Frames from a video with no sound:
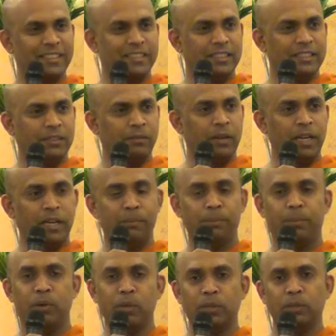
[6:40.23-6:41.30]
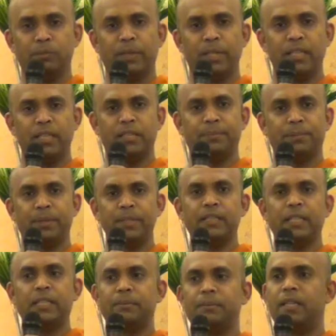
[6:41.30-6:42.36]
It's a very important, precious
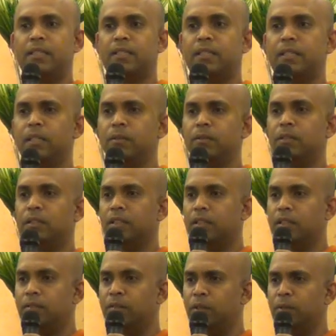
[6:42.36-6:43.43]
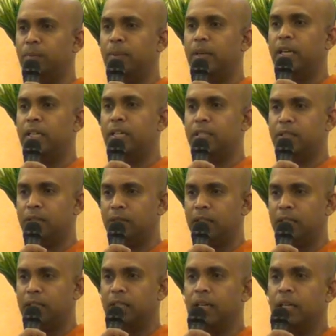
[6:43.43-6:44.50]
process, but it's neutral when you pay attention to
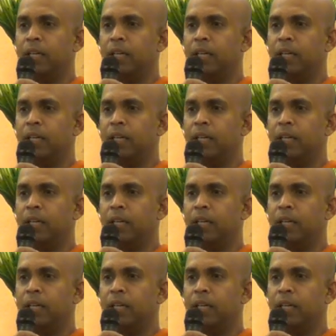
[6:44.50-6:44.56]
that.